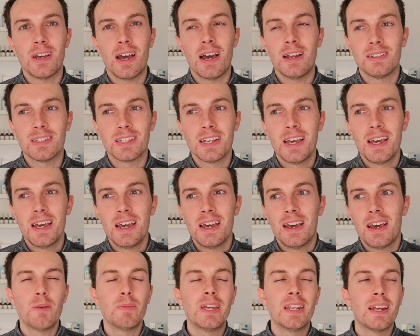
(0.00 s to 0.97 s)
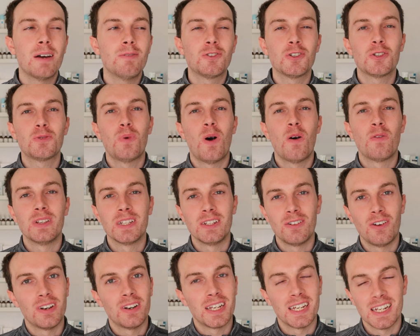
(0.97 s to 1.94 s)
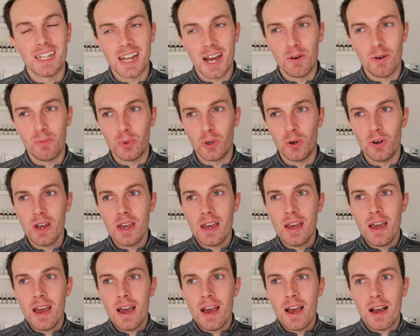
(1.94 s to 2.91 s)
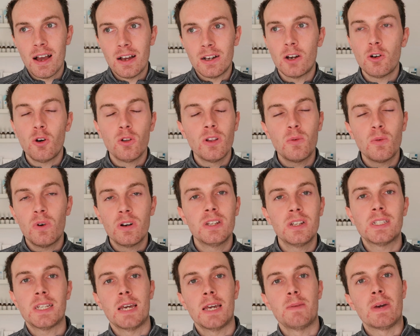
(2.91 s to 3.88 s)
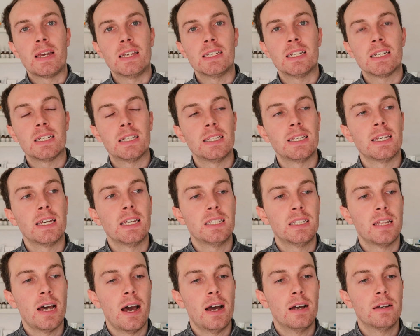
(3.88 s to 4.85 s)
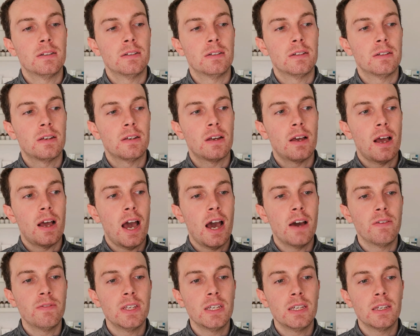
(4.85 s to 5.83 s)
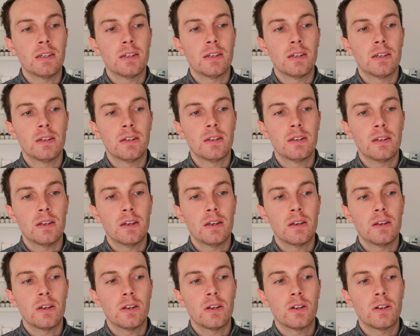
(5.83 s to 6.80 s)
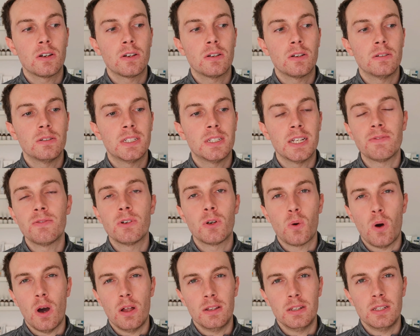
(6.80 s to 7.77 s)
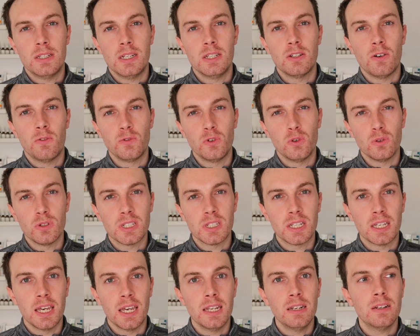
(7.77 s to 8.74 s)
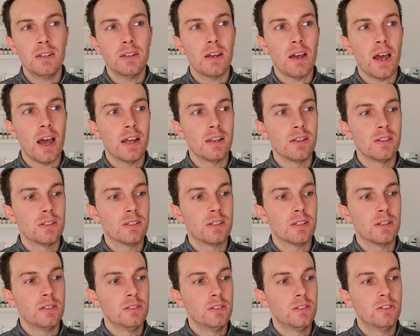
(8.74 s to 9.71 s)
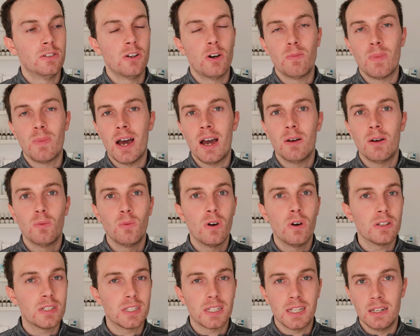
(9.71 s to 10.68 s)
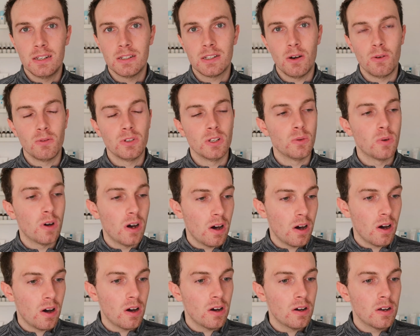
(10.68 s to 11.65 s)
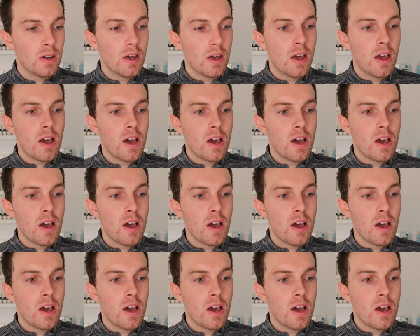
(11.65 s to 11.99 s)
And I mean, I'm just waffling on here now, but all I want to say basically is that having different qualities of your skin, and no matter what skin tone you are,